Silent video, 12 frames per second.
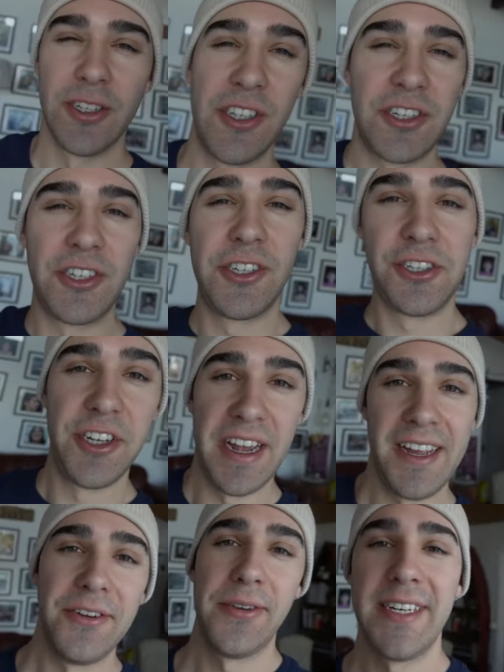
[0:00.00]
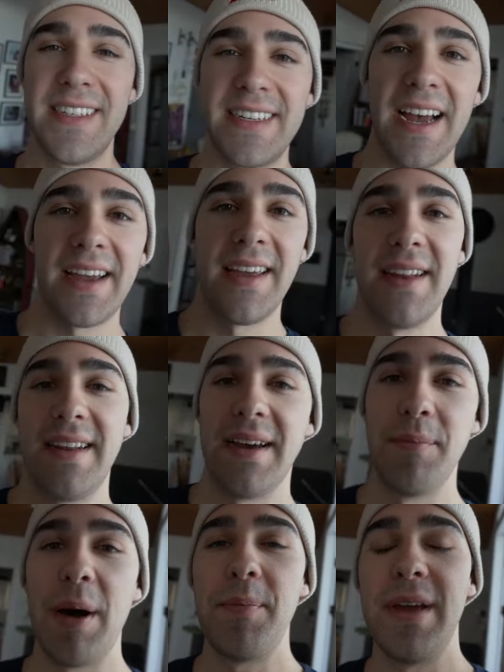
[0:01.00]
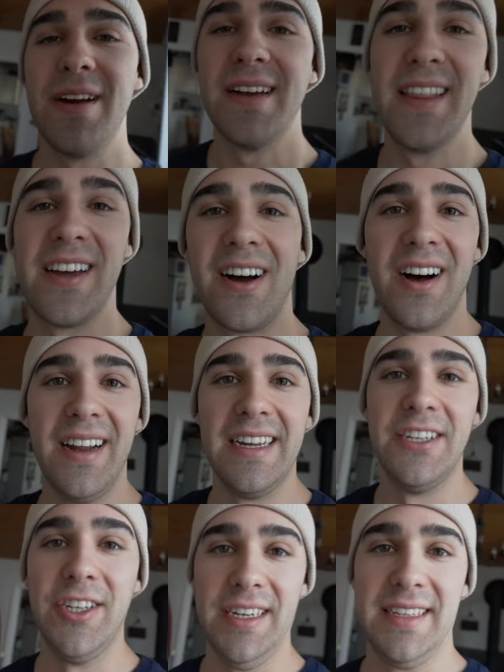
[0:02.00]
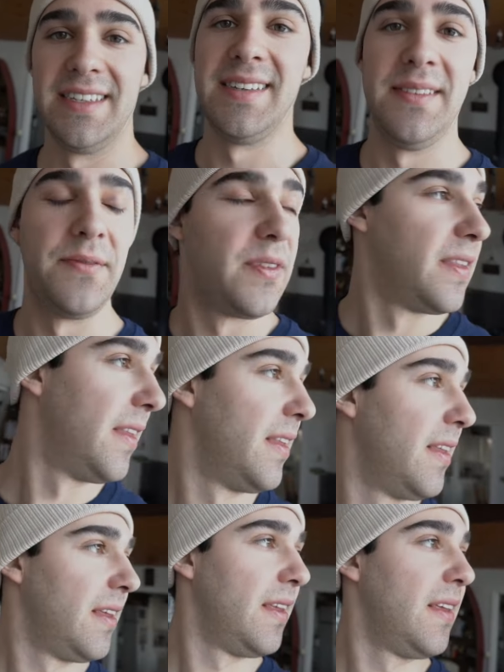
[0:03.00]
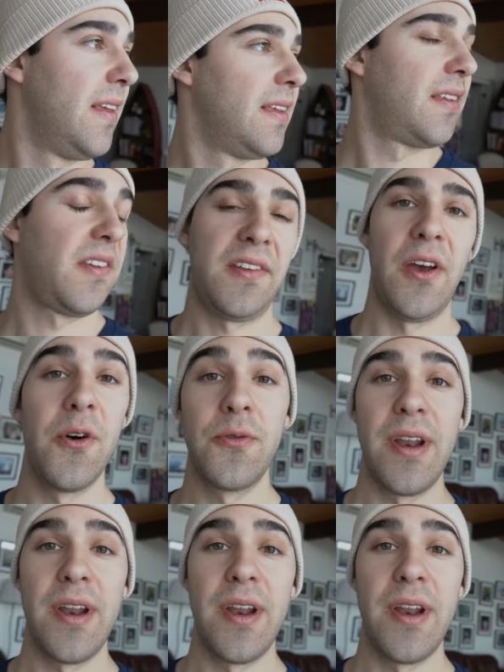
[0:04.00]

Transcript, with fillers: it's January second. I'm up here at the cottage. It's so